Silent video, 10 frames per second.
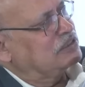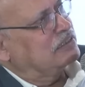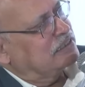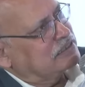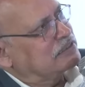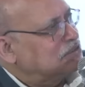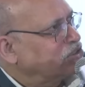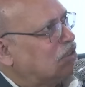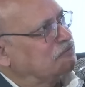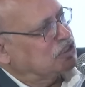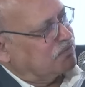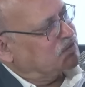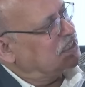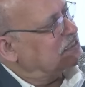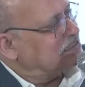uh, sort of shift
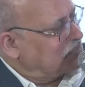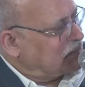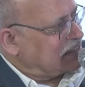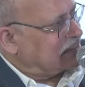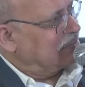gears a bit.